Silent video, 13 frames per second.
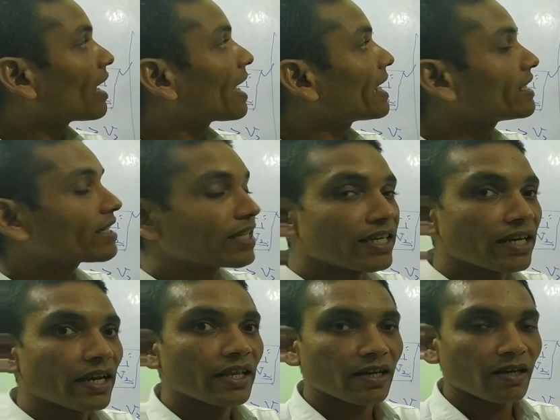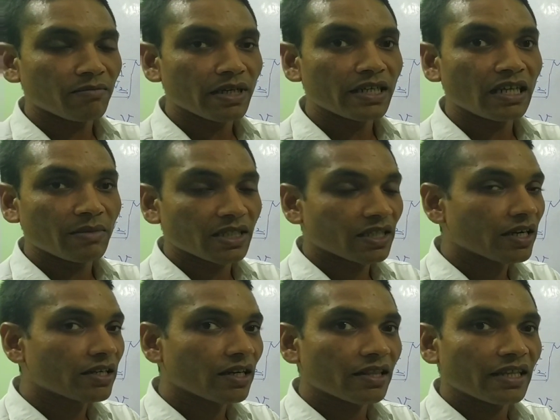light in rarer medium is
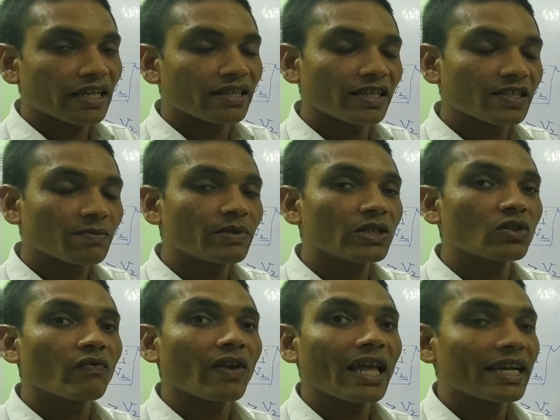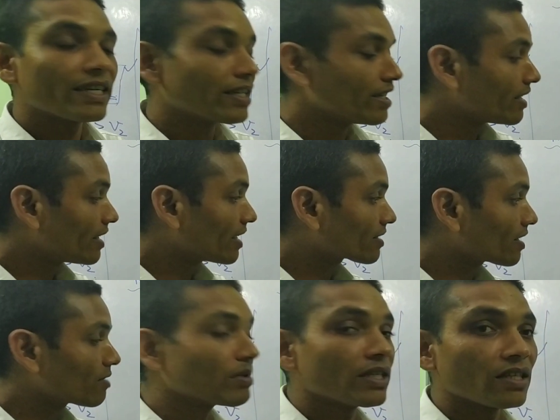greater than the speed of light in
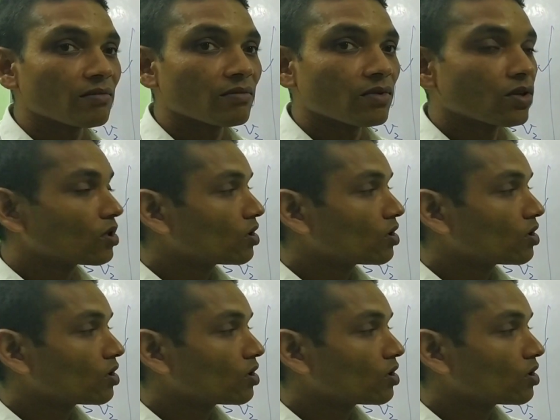denser medium.